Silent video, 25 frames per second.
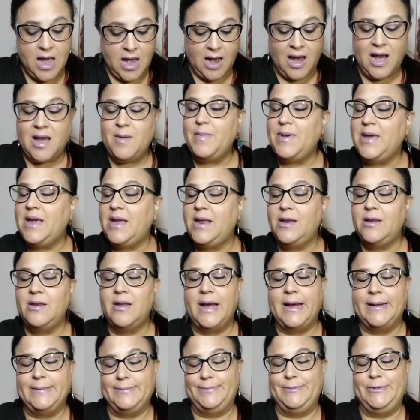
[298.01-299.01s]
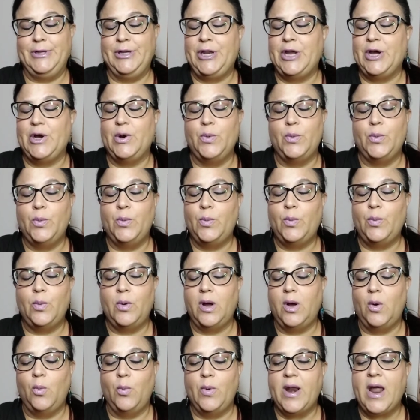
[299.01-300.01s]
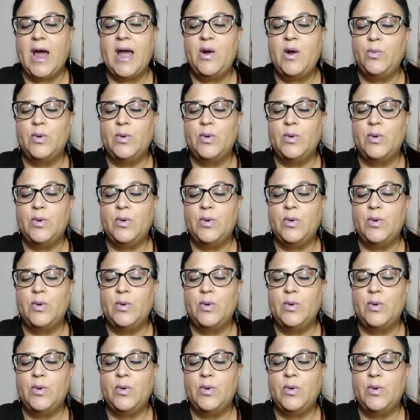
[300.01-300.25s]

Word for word: I mean, uh, you know, when I